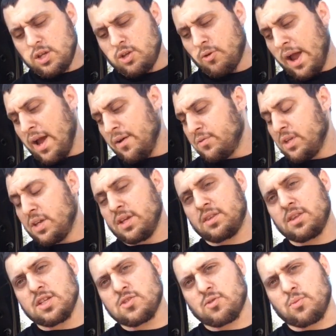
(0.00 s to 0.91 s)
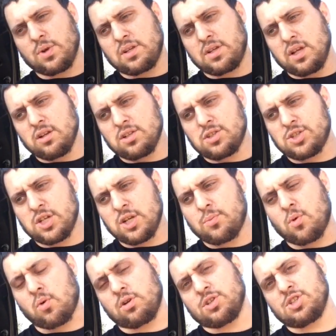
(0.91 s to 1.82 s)
You have to get this from a
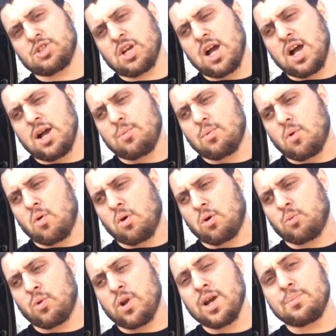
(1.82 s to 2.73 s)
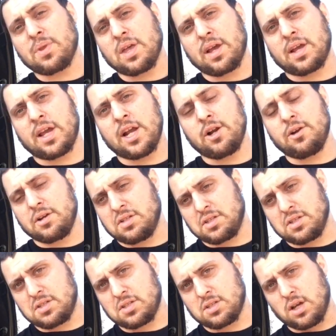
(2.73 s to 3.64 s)
dealership or a shop or a rep that
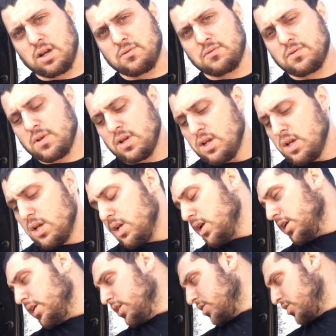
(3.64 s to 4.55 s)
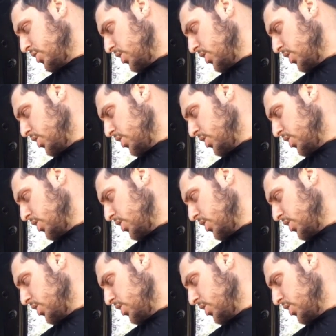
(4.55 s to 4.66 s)
carries this stuff.